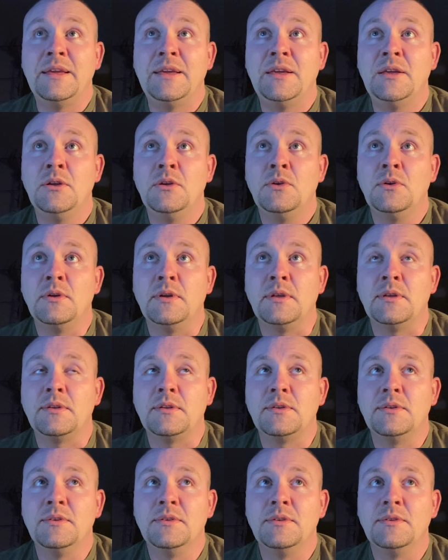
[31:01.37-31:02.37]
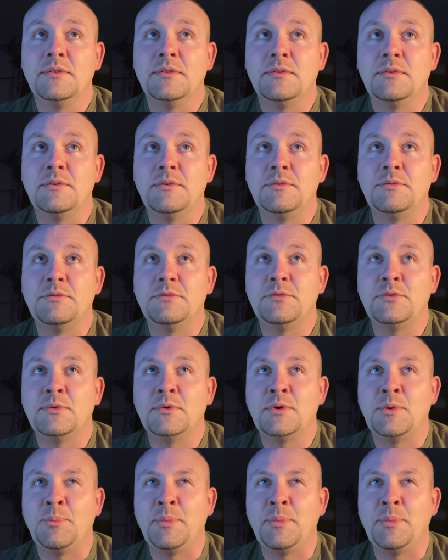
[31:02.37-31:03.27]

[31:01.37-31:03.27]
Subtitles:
hear it for